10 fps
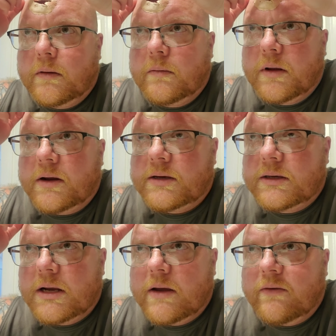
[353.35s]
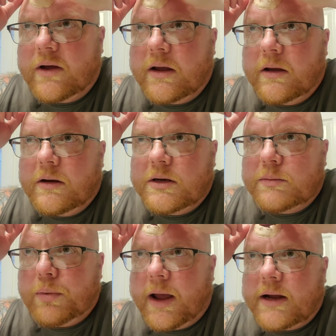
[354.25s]
gonna see if I can
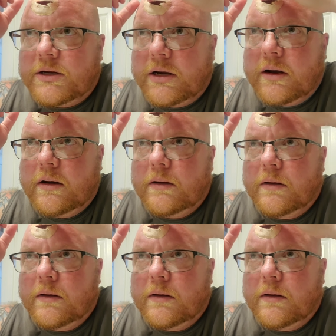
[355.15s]
just patch it.